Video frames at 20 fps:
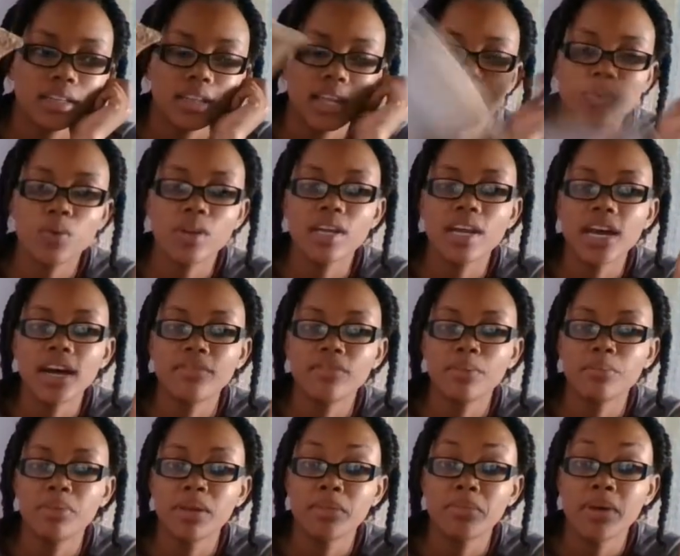Like when you have the
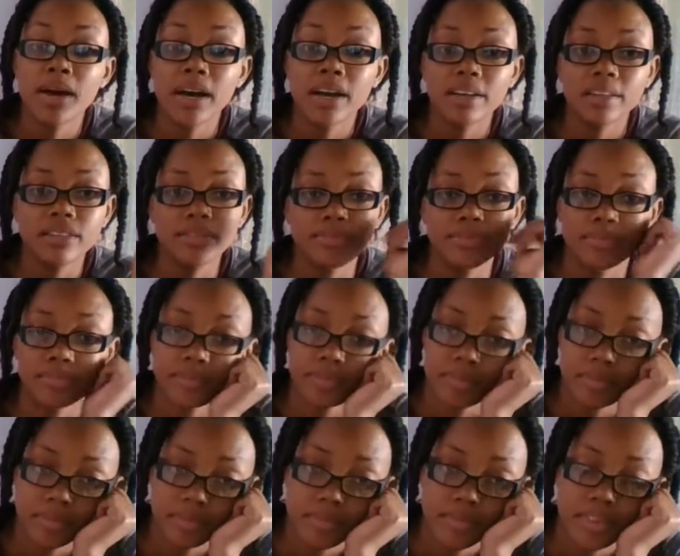big bag,
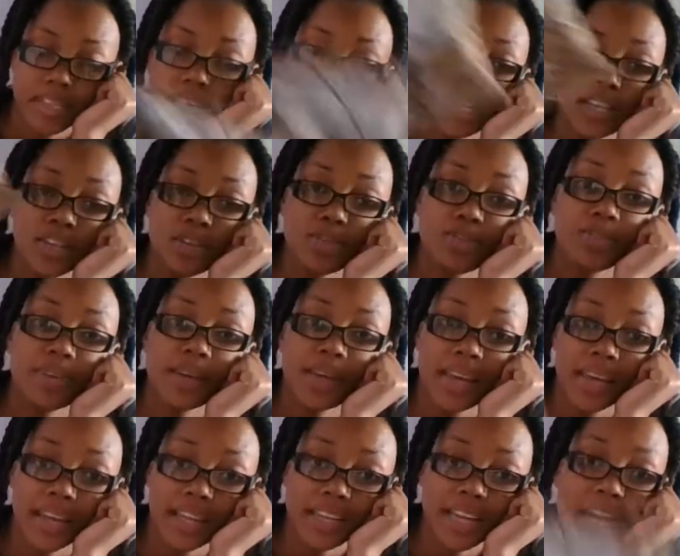you
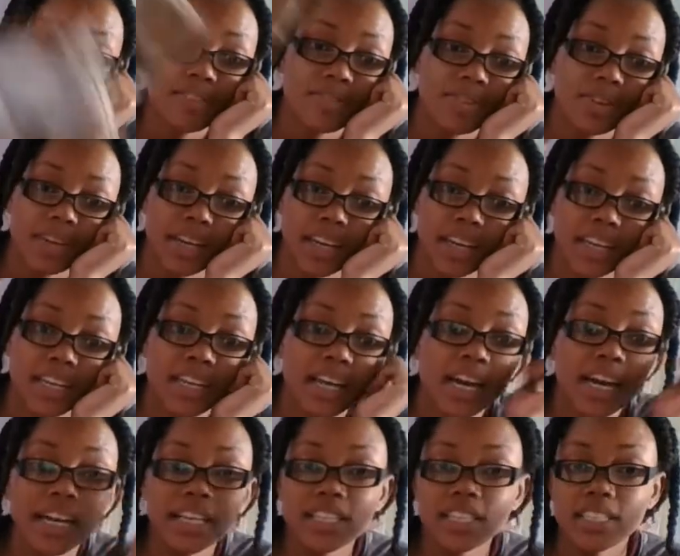forget. I forget.
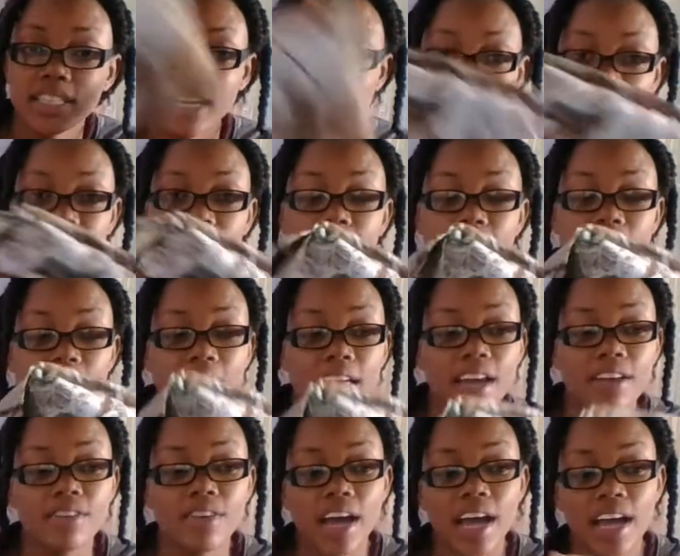I just have like
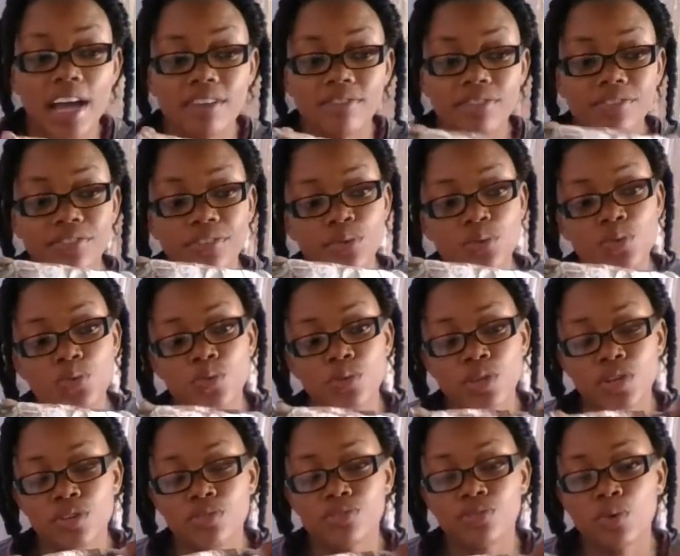I have a few
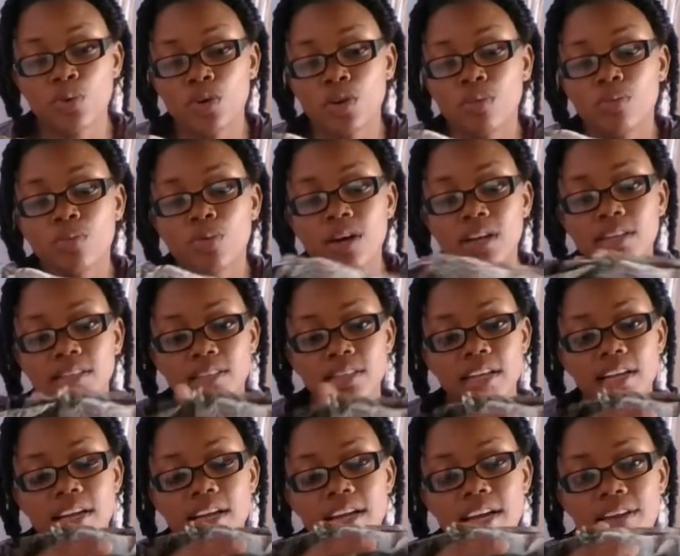little fold-up ones
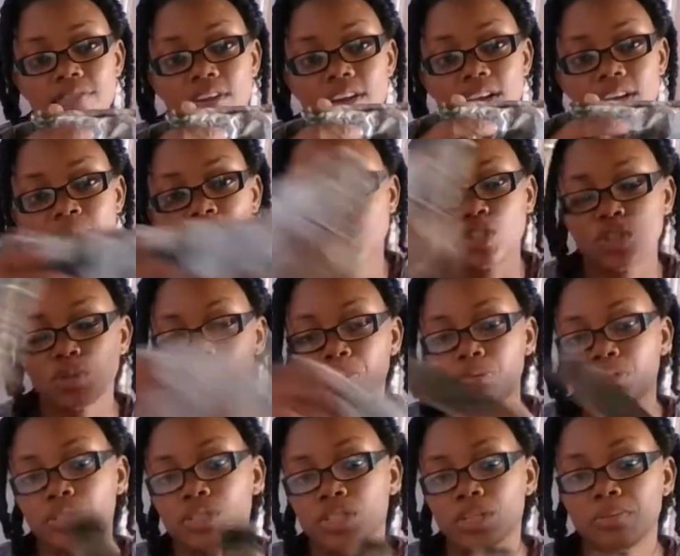that I have that I just
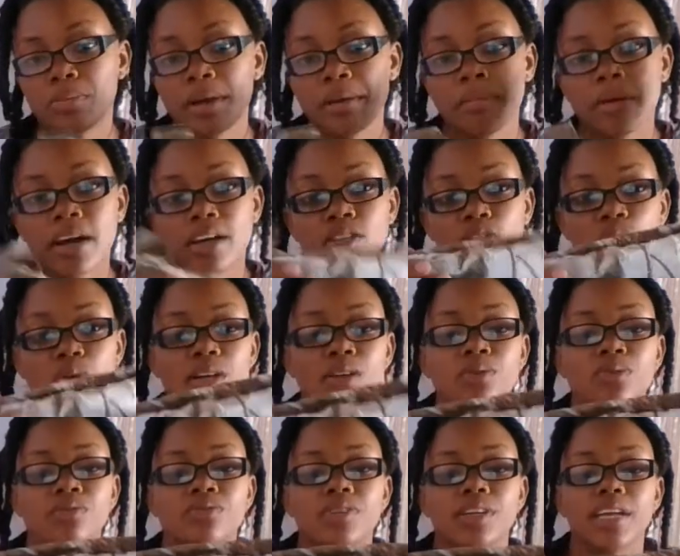push in my bag so I
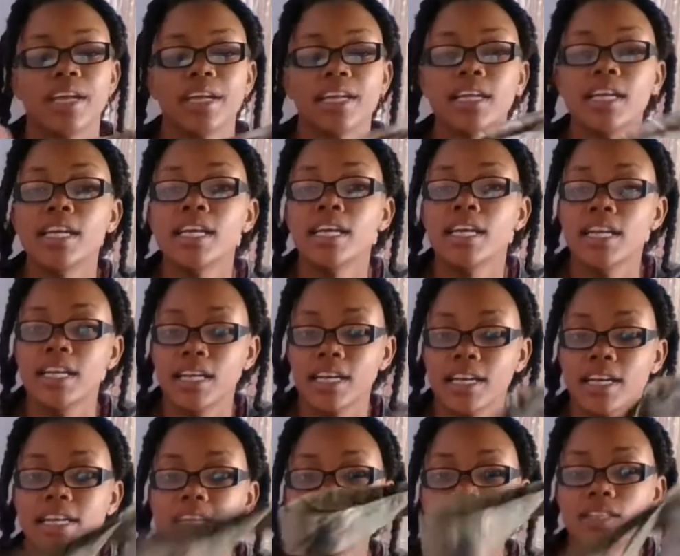don't forget.
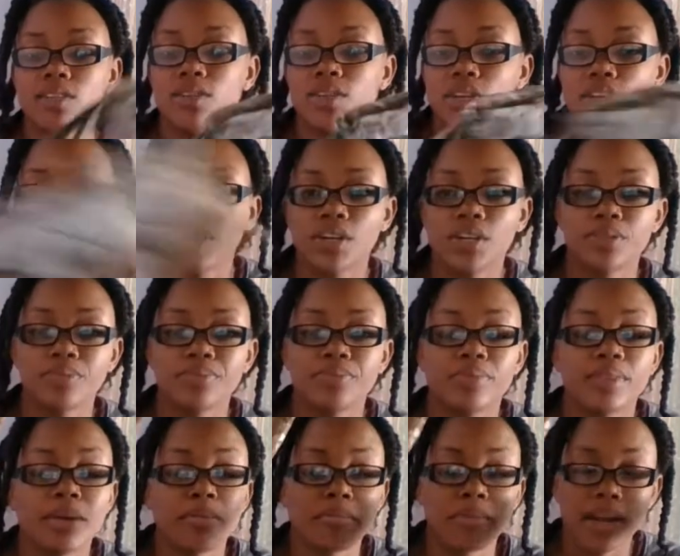Guys, look here.
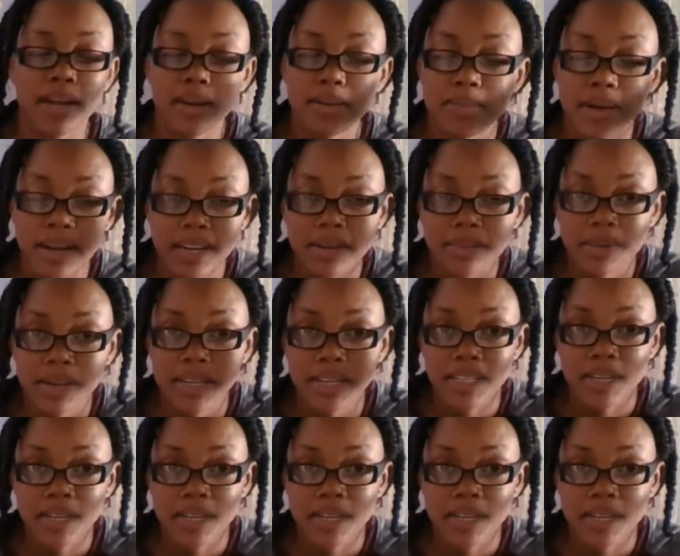I'm band bag them in